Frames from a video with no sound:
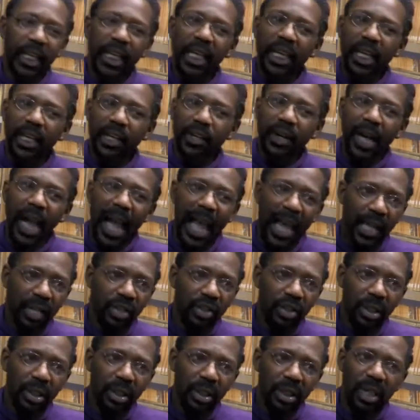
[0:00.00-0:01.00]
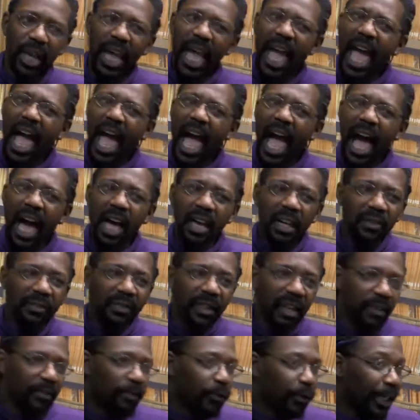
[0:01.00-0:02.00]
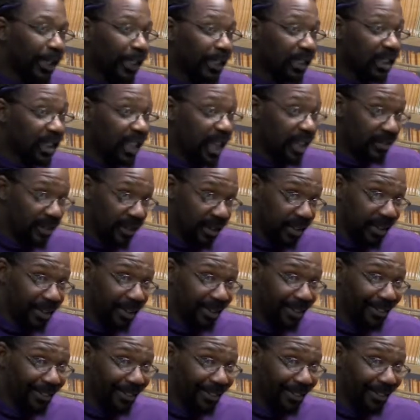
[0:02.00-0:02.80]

interaction out of every 11.